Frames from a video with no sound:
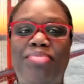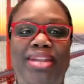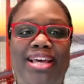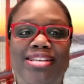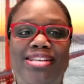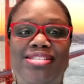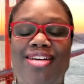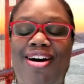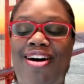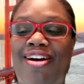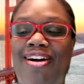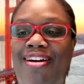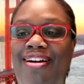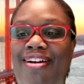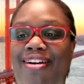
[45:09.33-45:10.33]
but I saw
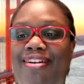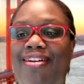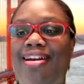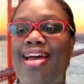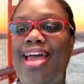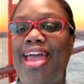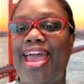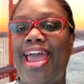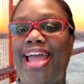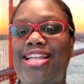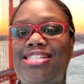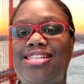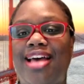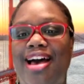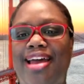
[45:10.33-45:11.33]
her
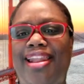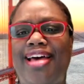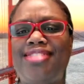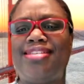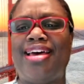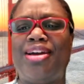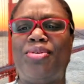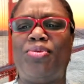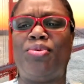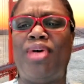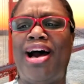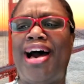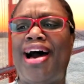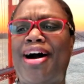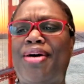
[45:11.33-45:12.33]
headshot and I was like,
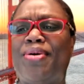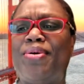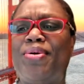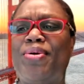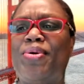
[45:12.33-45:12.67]
wow,